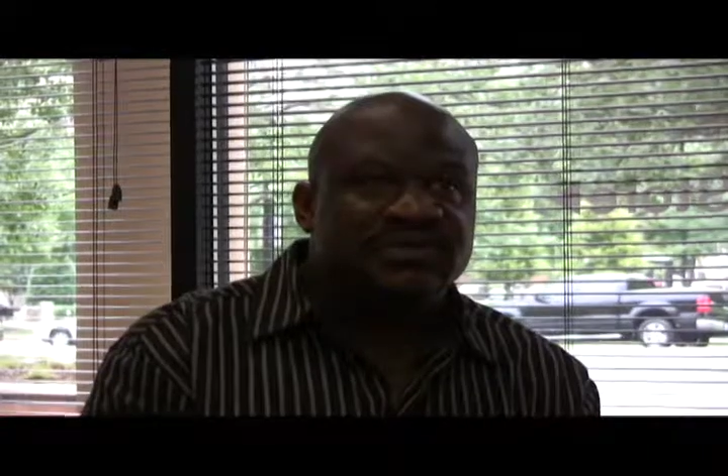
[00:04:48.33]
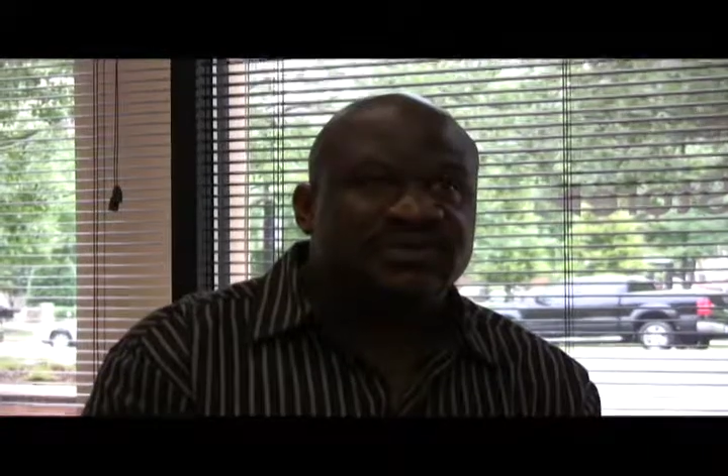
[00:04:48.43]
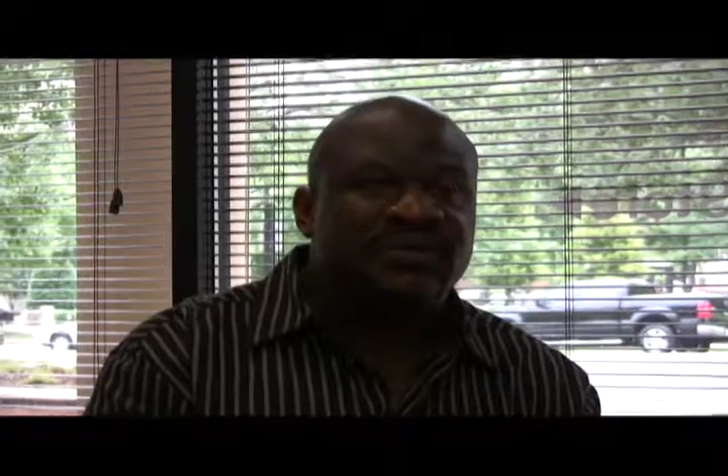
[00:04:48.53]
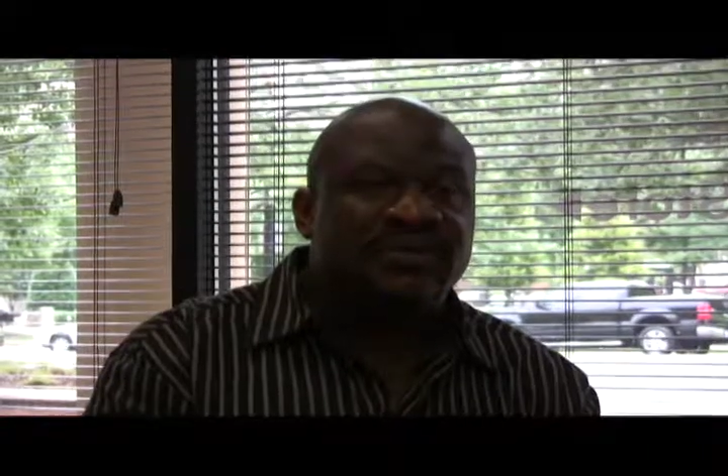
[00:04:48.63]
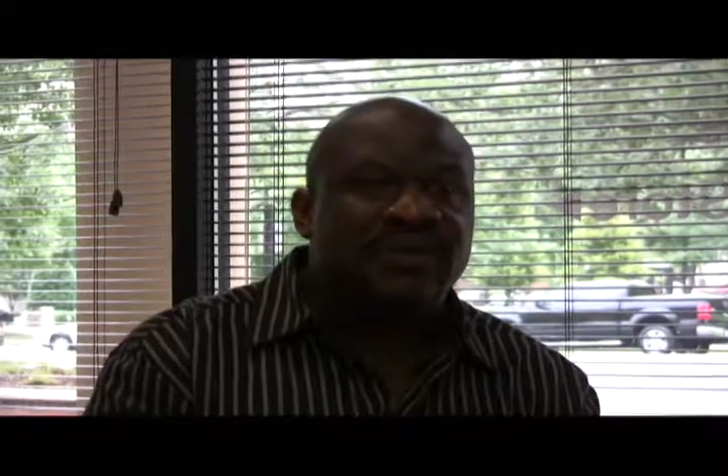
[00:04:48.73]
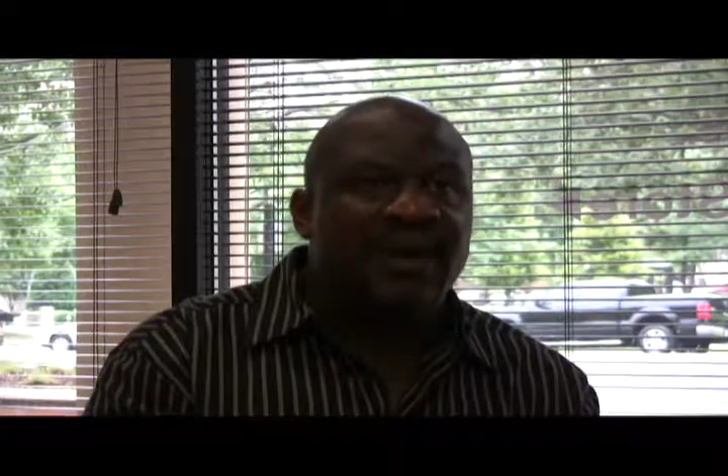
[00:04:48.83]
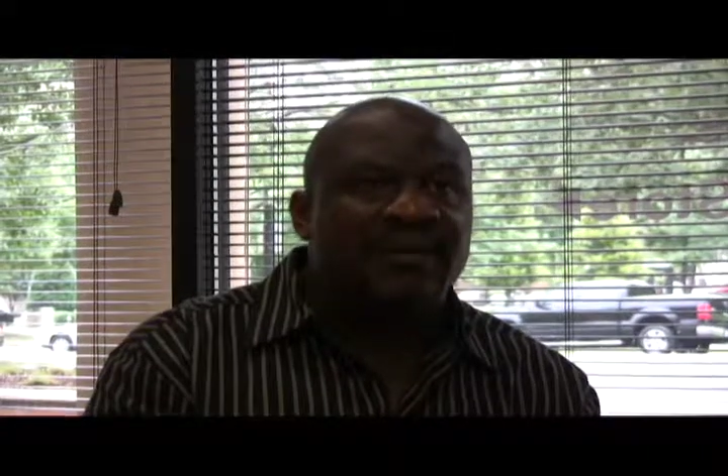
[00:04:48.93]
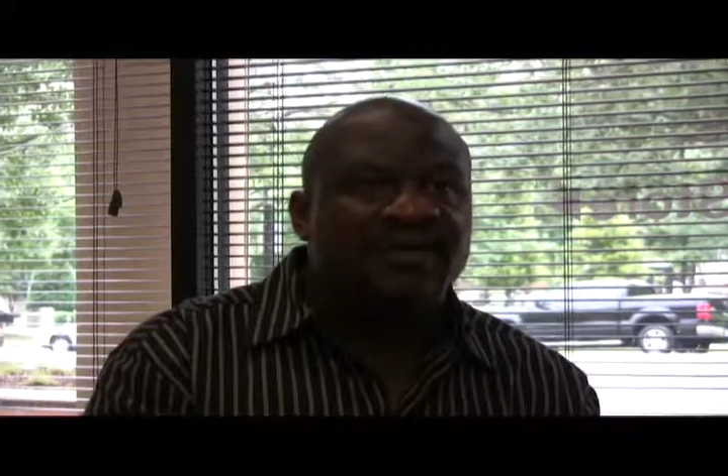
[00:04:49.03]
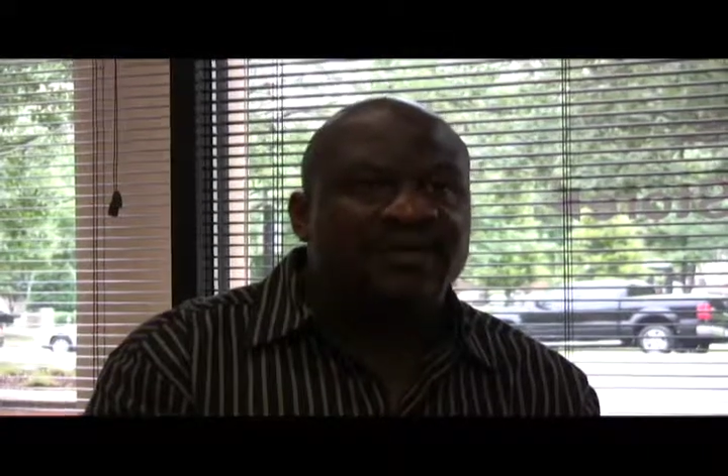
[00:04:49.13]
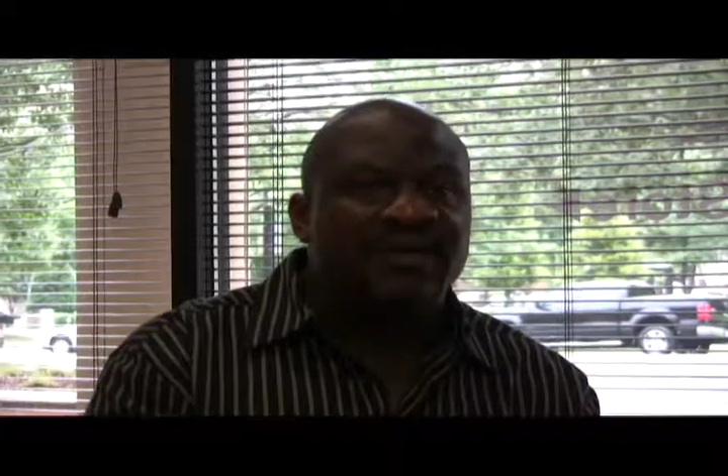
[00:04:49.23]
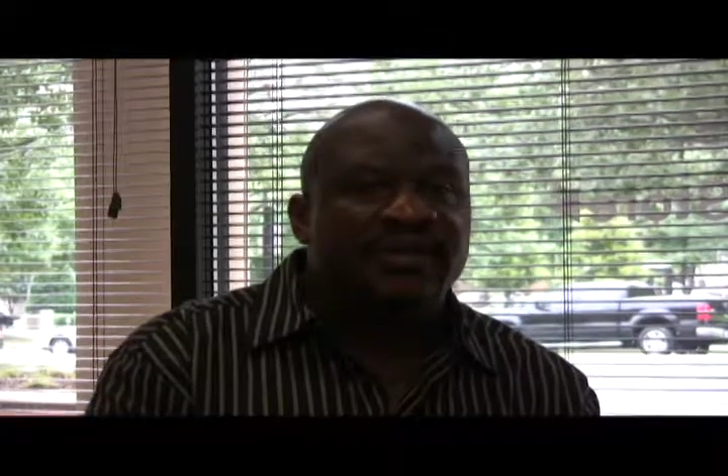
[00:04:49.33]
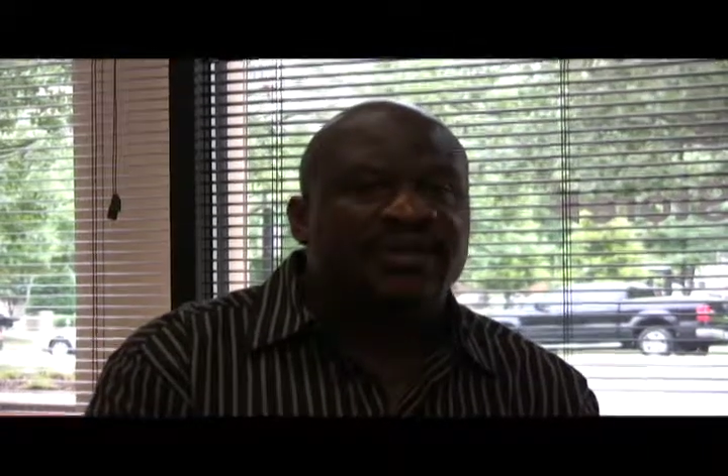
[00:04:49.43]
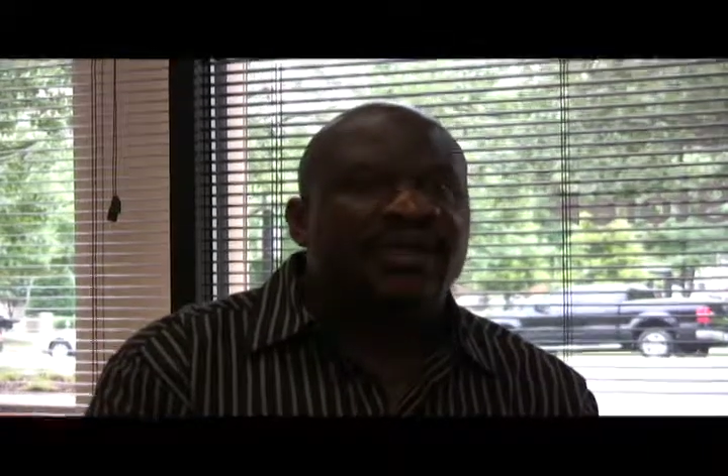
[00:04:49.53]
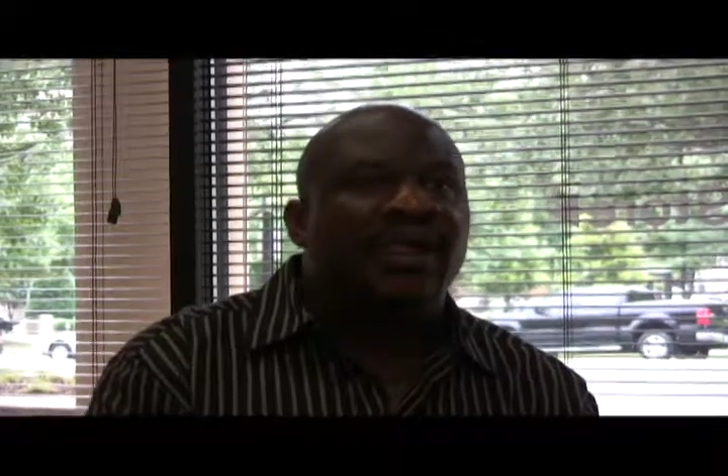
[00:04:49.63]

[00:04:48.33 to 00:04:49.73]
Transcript: 2 different battlefronts.